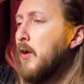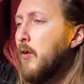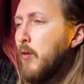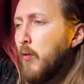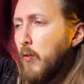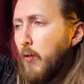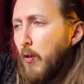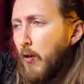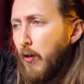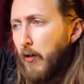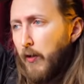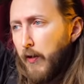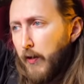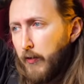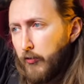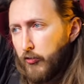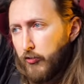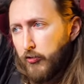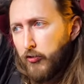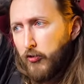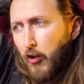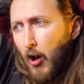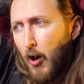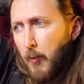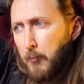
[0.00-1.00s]
or
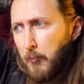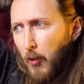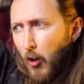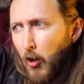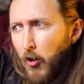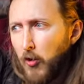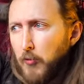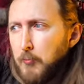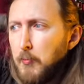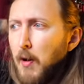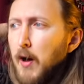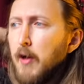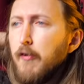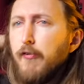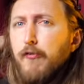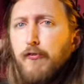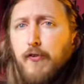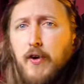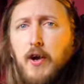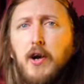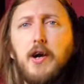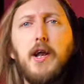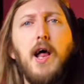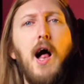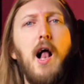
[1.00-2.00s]
some of my
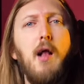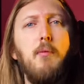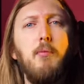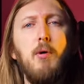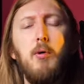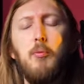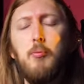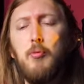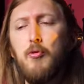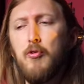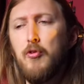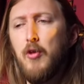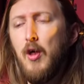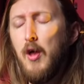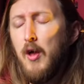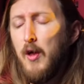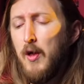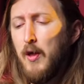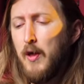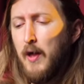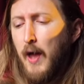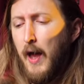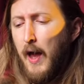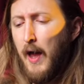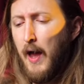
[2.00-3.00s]
Feared albums.
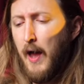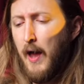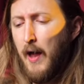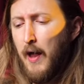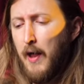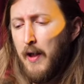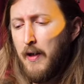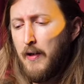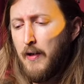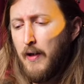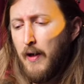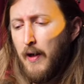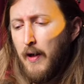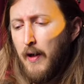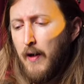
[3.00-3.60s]
And